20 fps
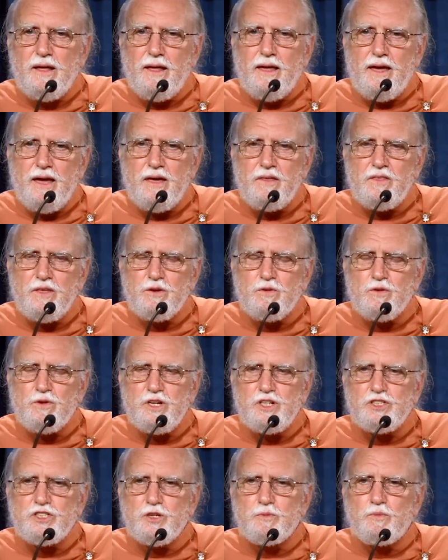And there
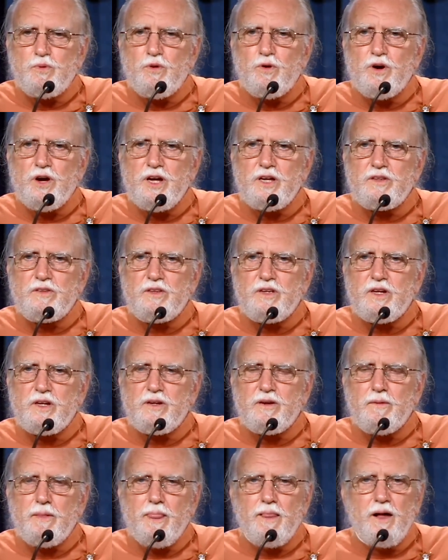reached a point that
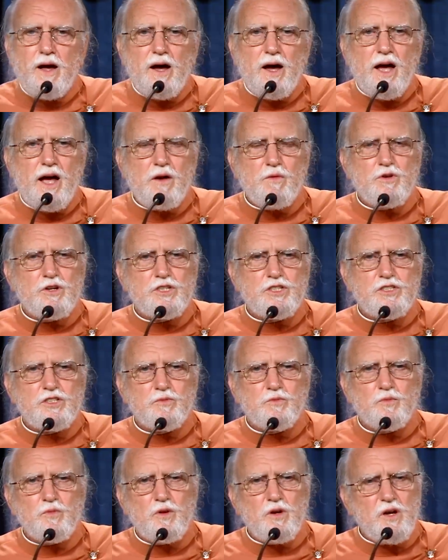I was
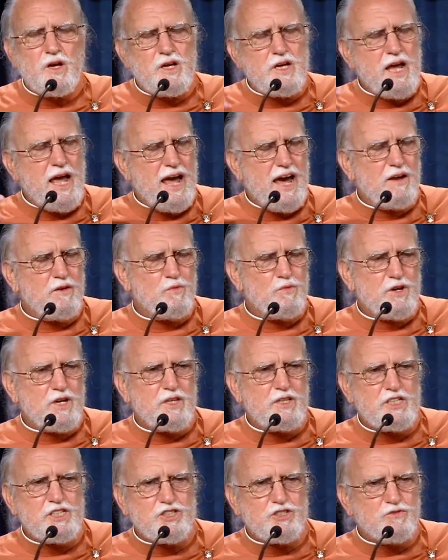had one
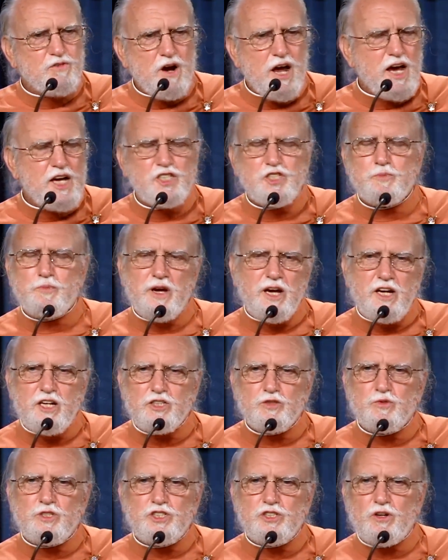of these dry
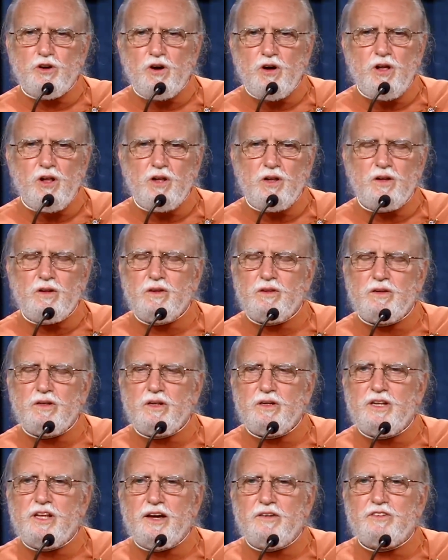spells, which all
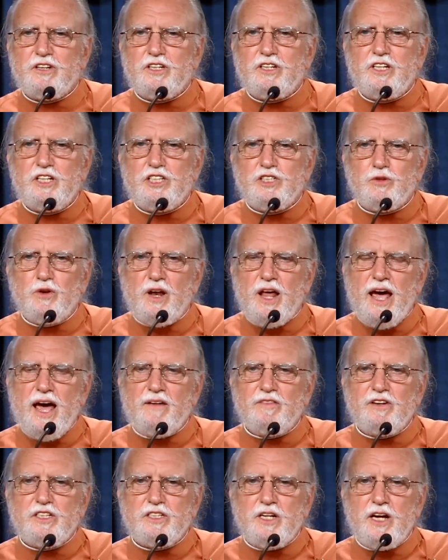devotees will
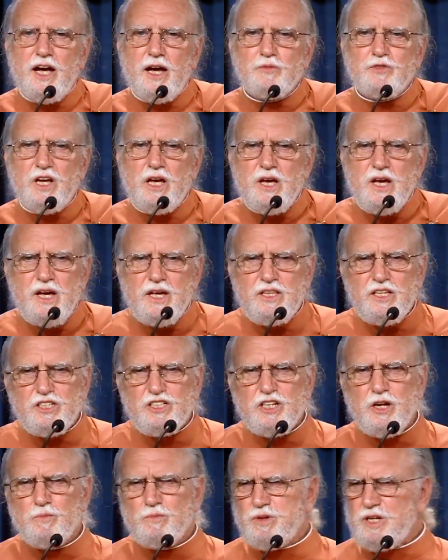have at times. This
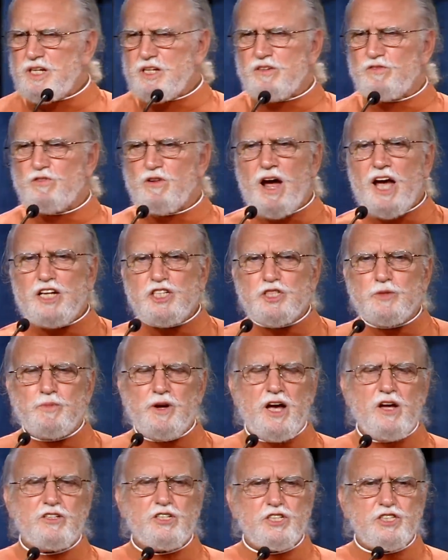complete dry
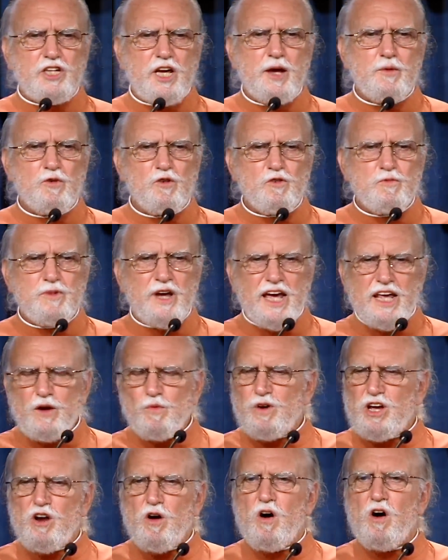spell just came over me, and it
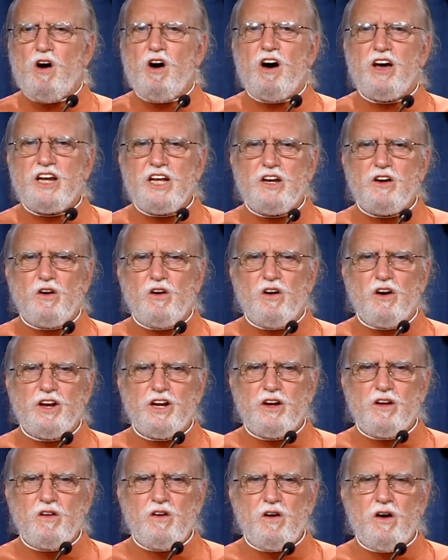went on and on
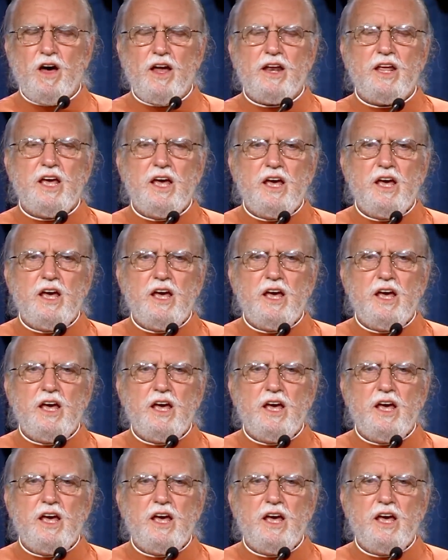and on.